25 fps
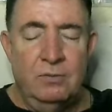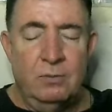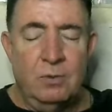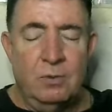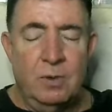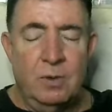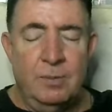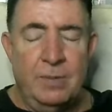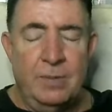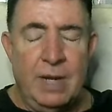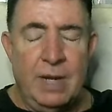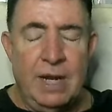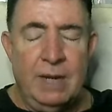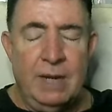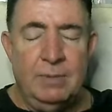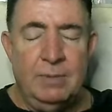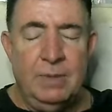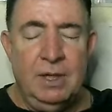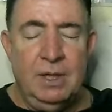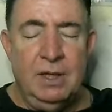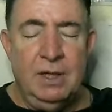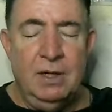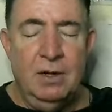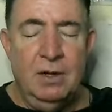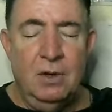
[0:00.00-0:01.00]
Remind
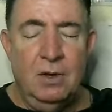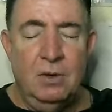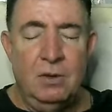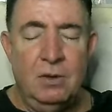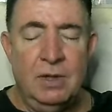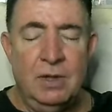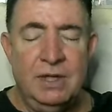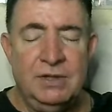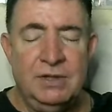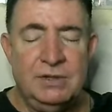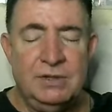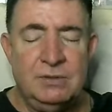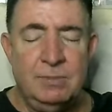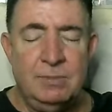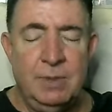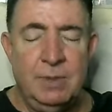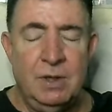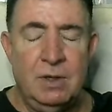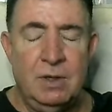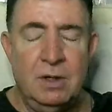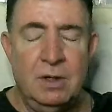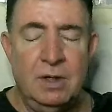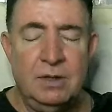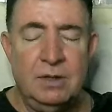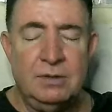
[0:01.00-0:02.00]
me, Holy
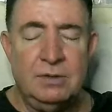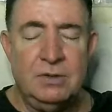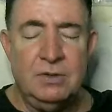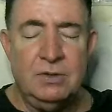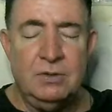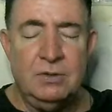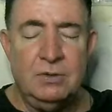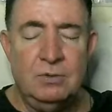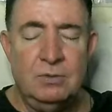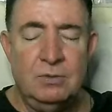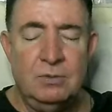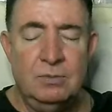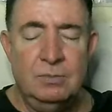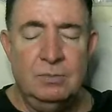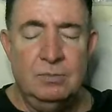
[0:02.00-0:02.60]
Spirit, to